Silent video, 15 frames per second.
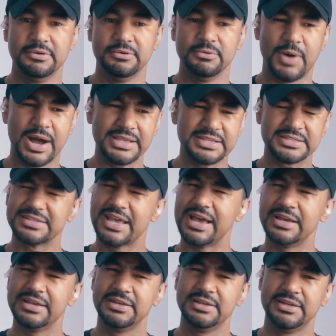Why is
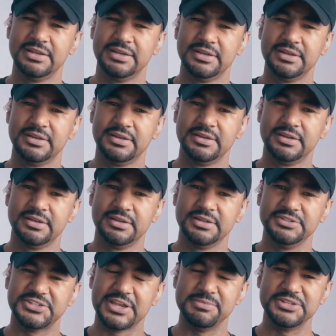that?
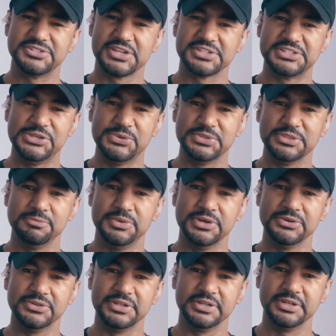J. Mitch, I see you in the
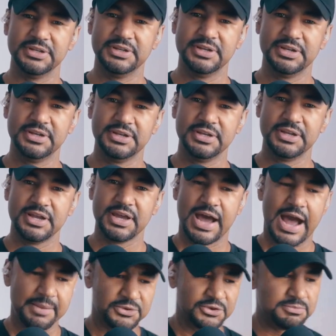building.
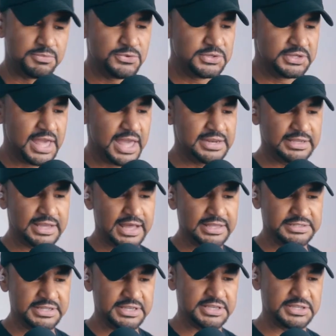I'm communicating
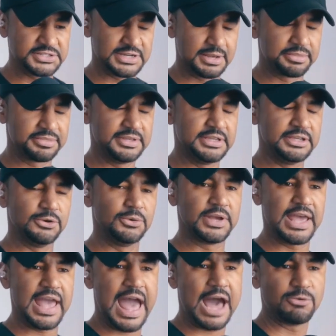ideas, and I'm thinking, okay,
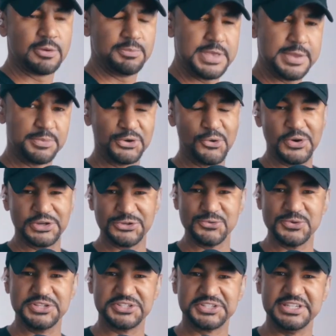how are people going to
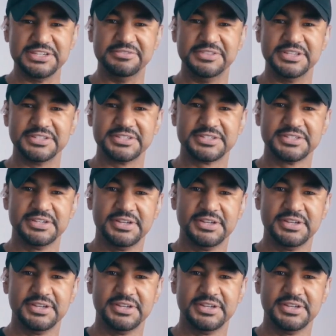receive this?